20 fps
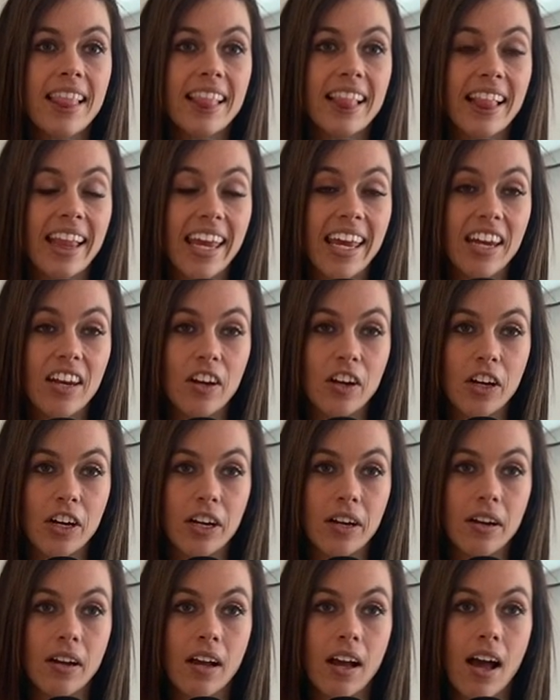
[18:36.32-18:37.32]
Later,
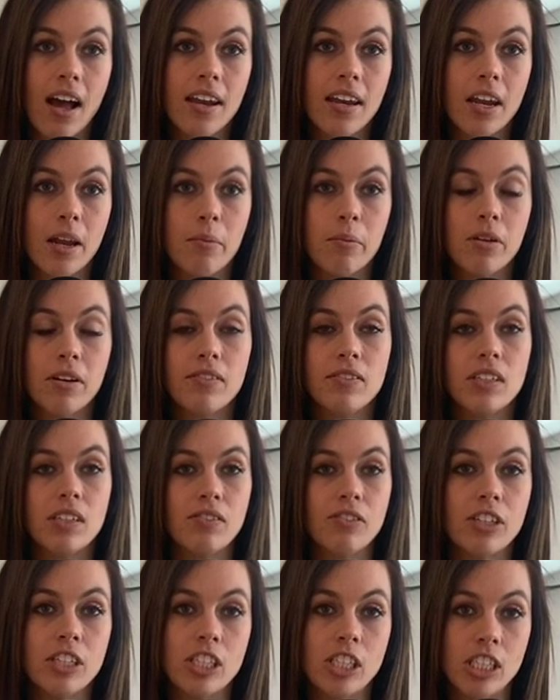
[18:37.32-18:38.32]
a number of
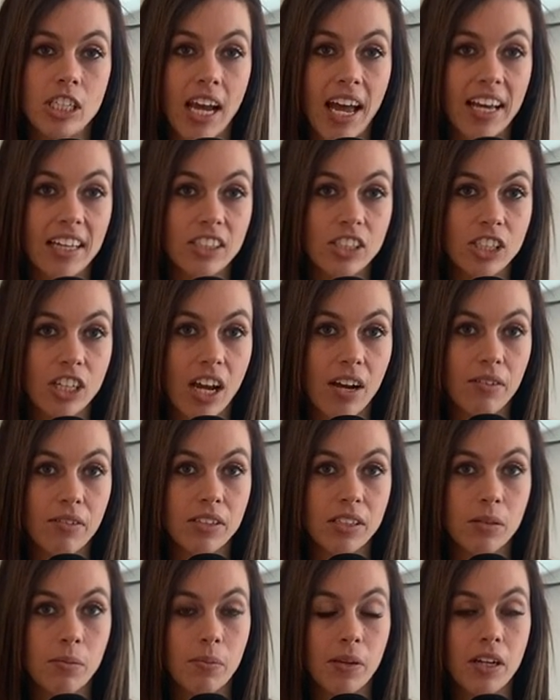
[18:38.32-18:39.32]
different jazz
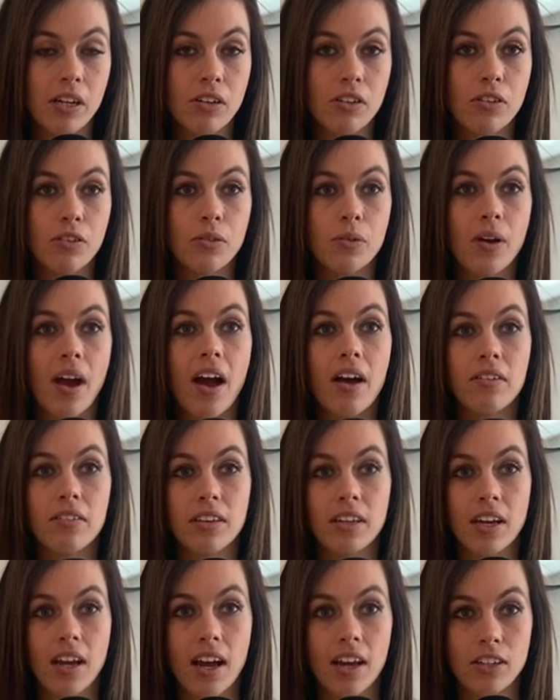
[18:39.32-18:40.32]
genres appeared throughout
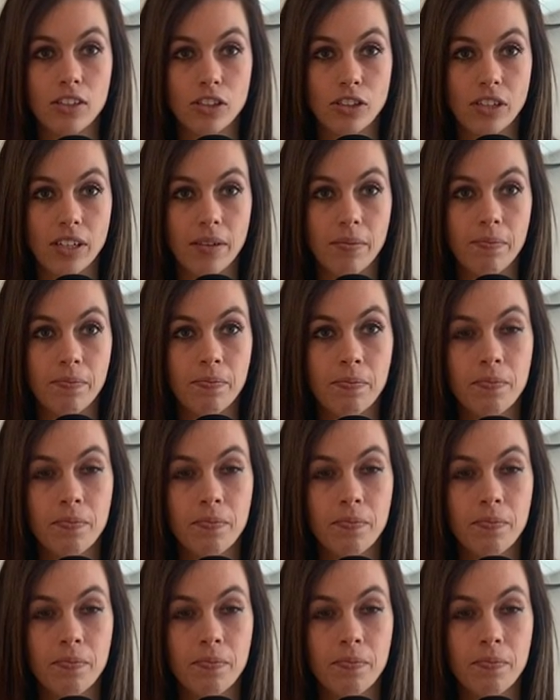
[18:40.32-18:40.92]
the country